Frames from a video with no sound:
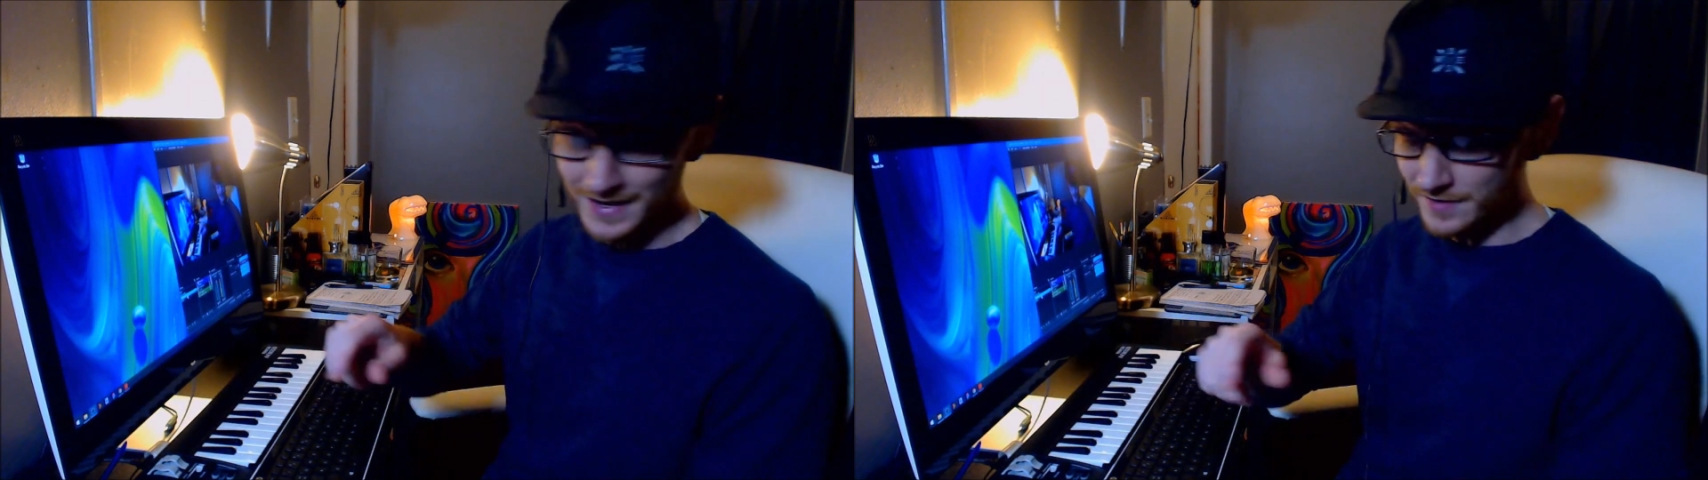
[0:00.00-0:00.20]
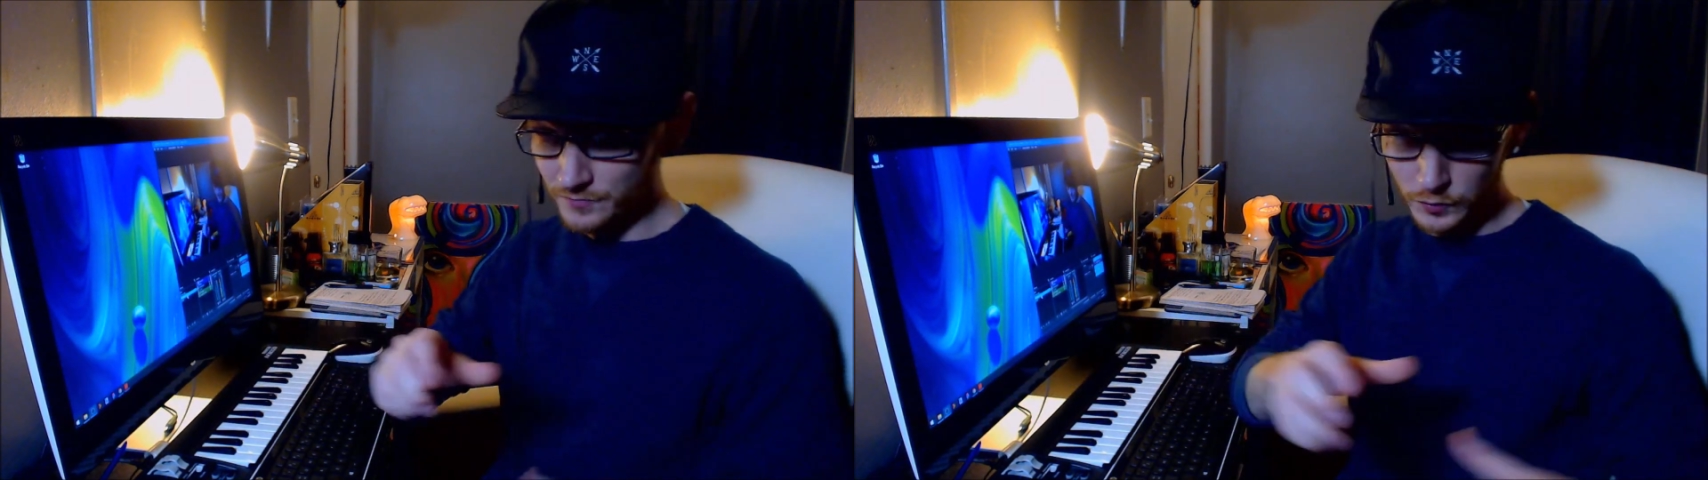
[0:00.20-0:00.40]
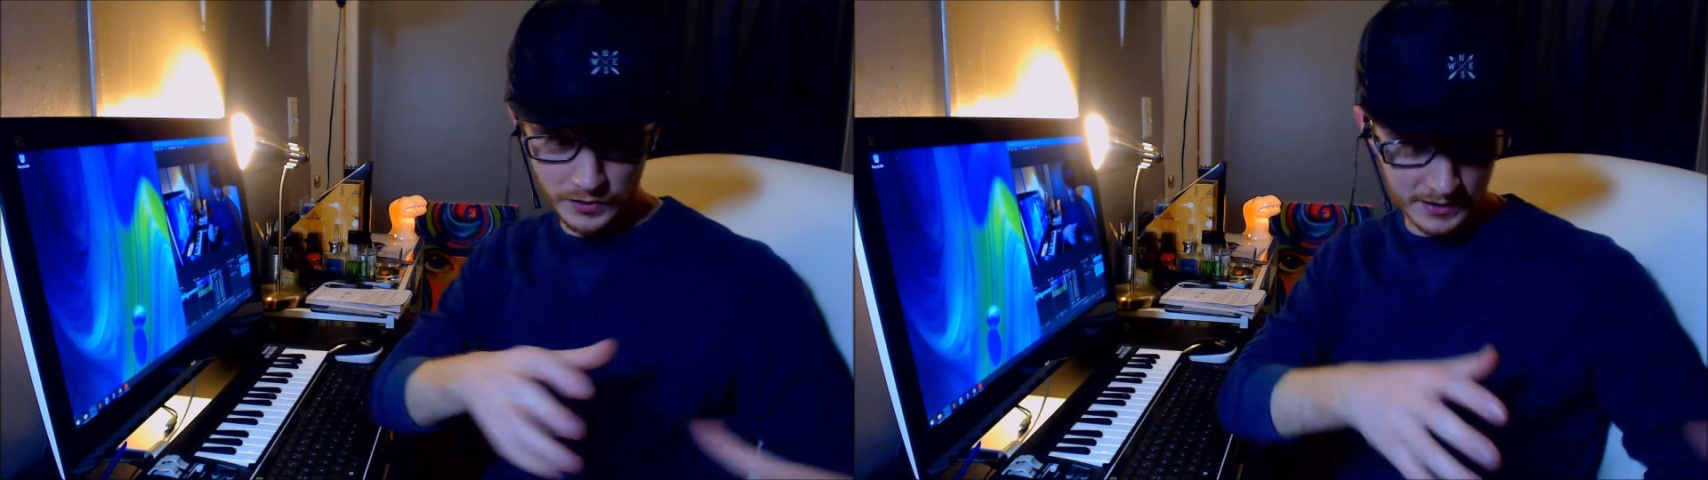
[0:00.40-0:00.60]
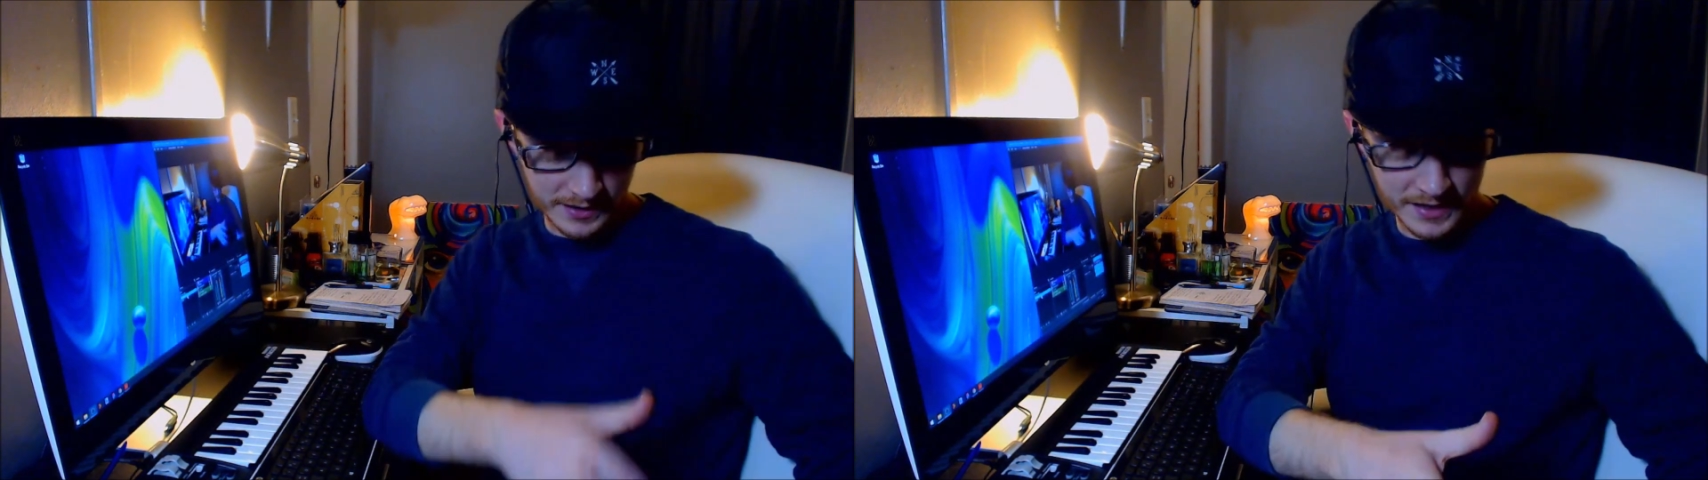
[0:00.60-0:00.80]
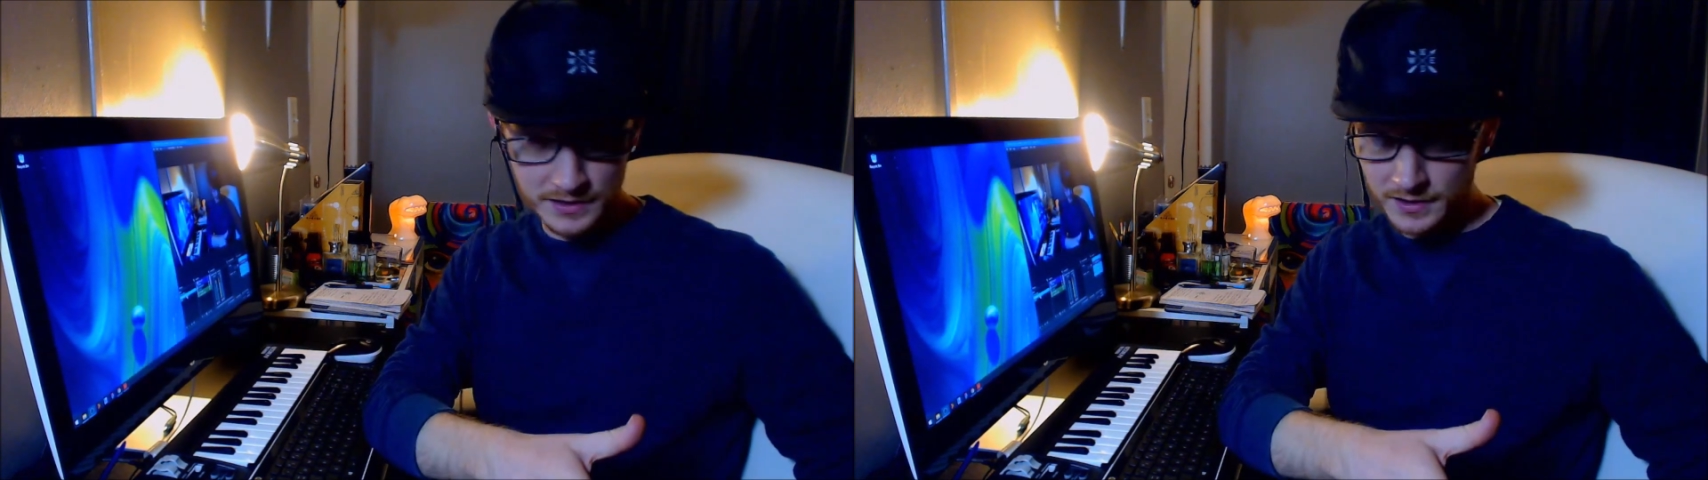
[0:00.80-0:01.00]
have really
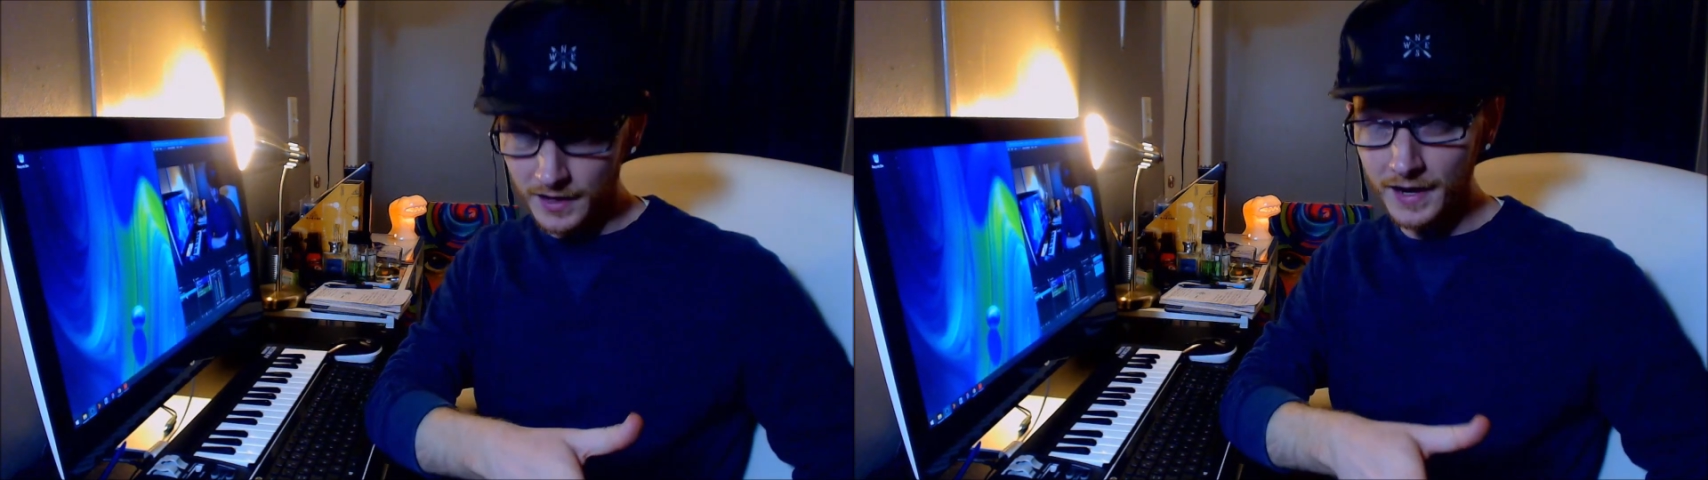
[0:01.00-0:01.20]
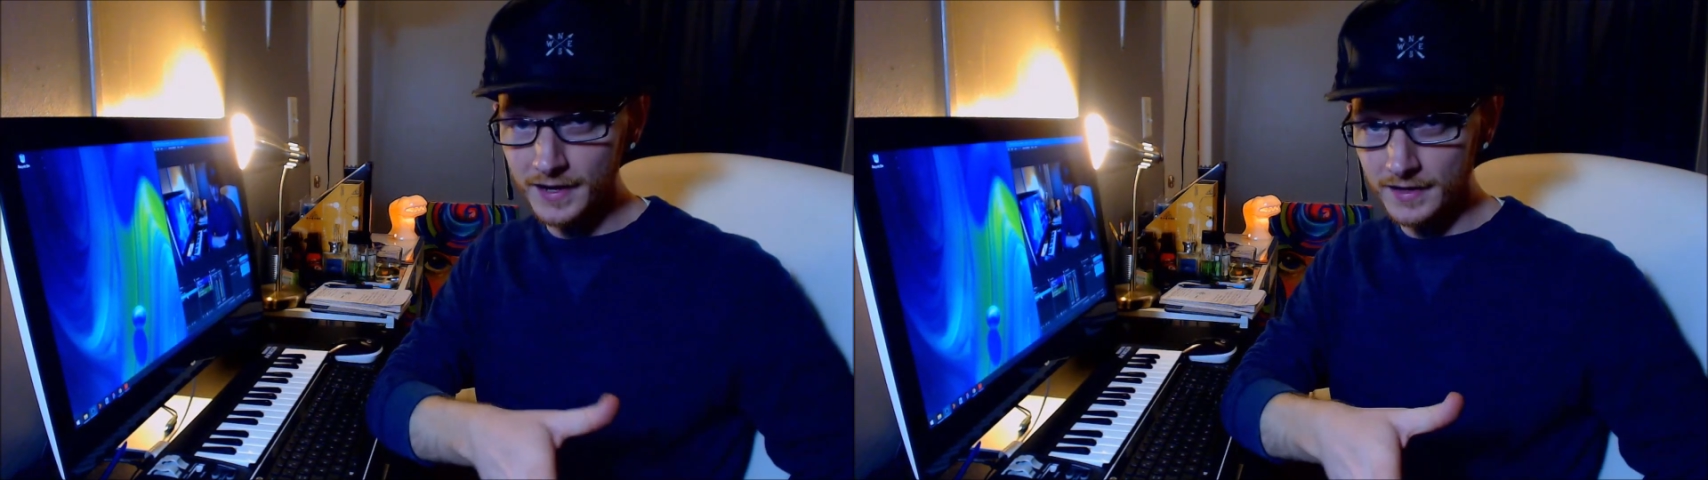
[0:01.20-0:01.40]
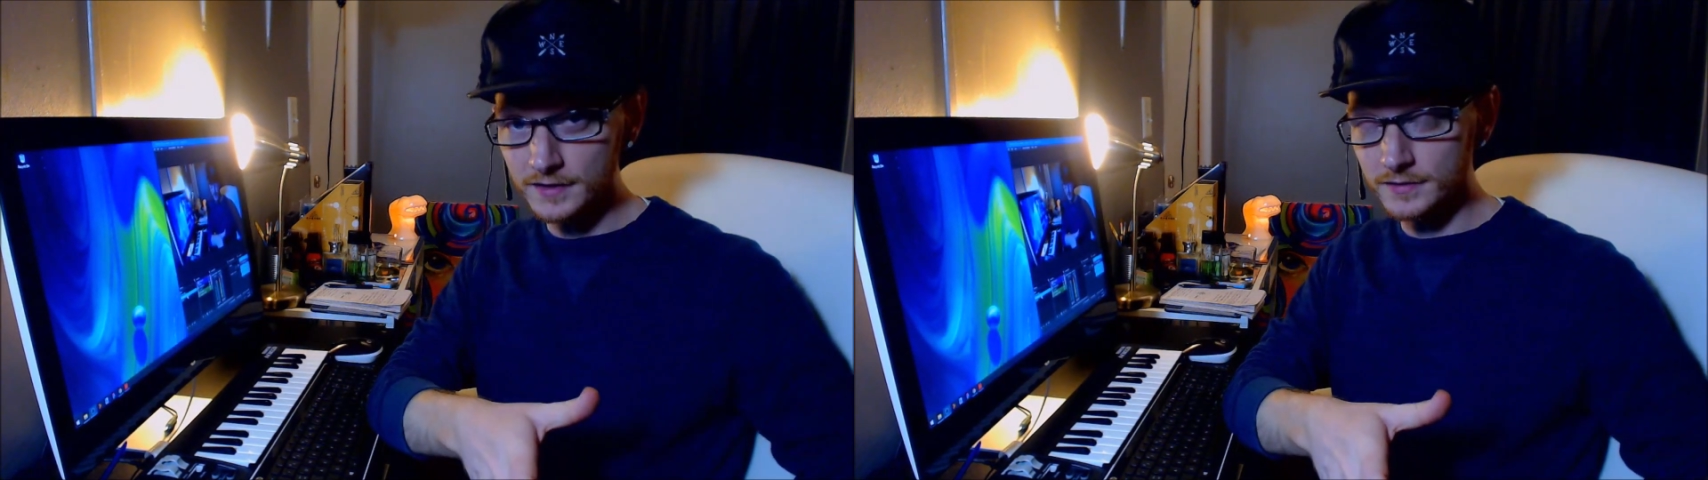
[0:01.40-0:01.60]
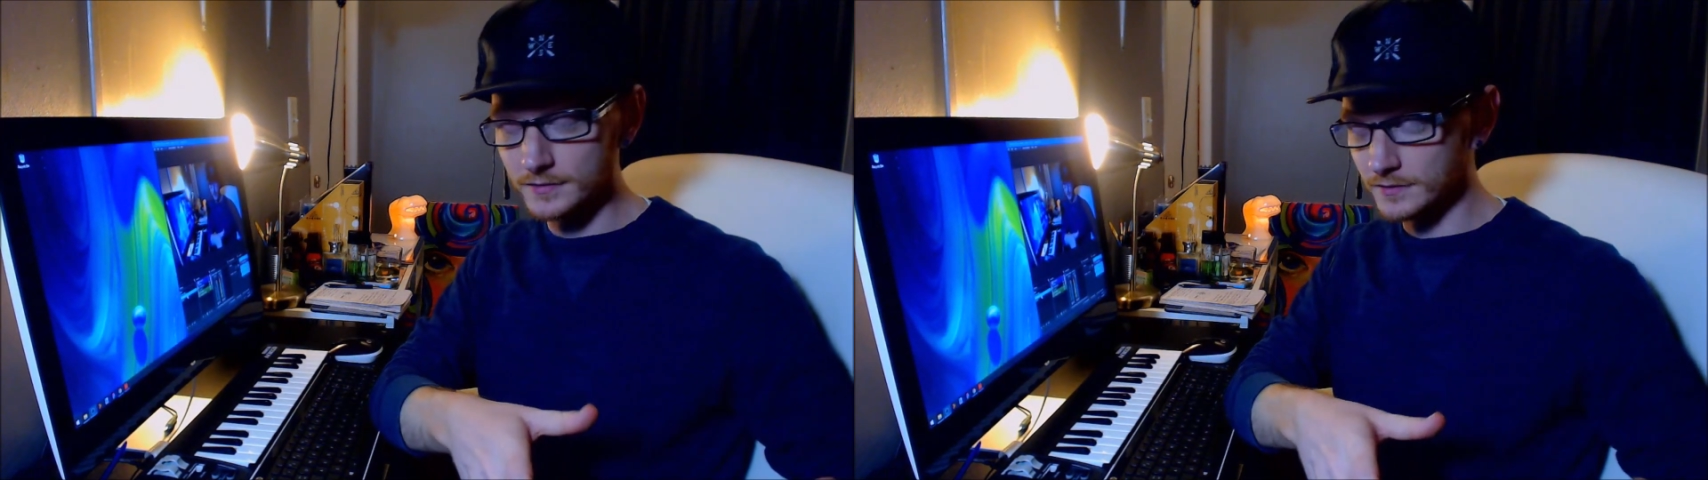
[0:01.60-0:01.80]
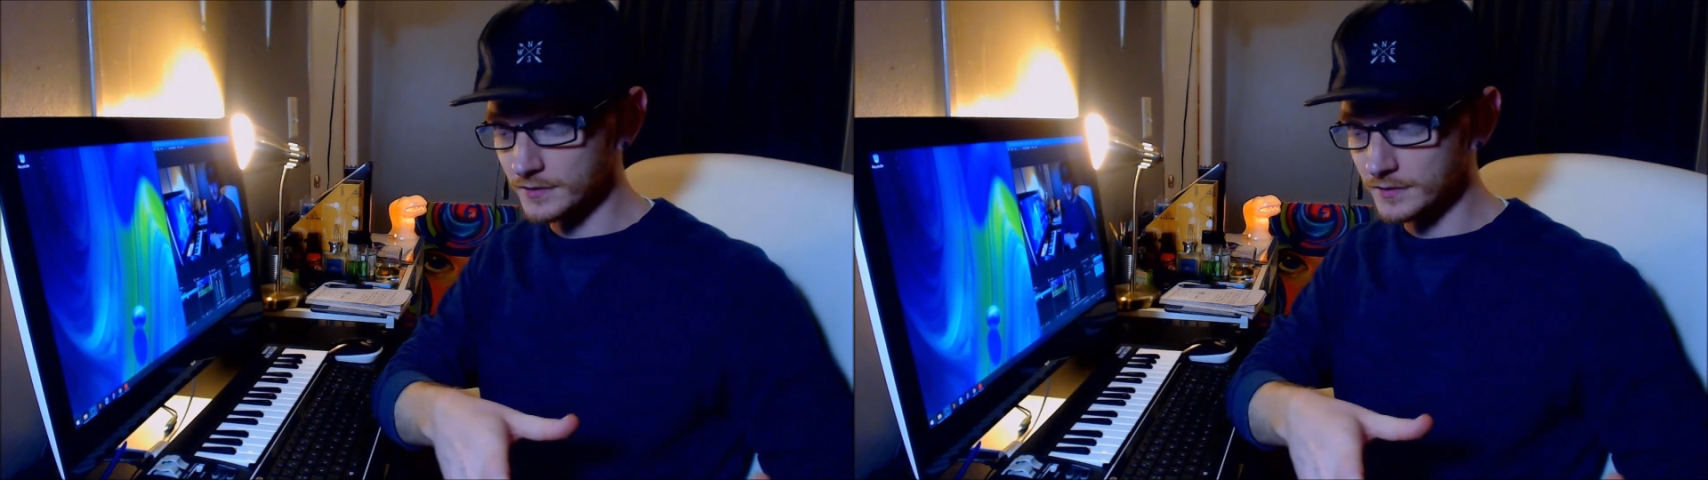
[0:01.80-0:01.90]
nice high-end